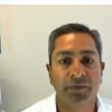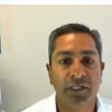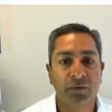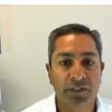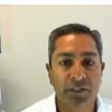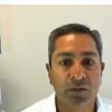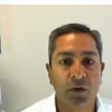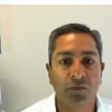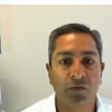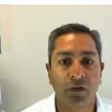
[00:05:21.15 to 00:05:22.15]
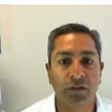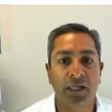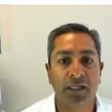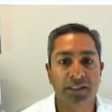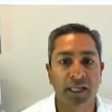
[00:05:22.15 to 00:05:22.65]
decreasing the overall
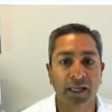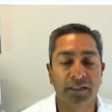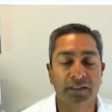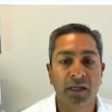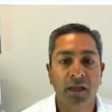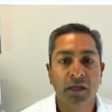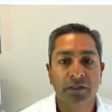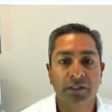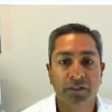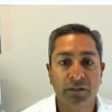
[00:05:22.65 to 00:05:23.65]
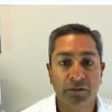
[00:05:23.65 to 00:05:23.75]
lung size to,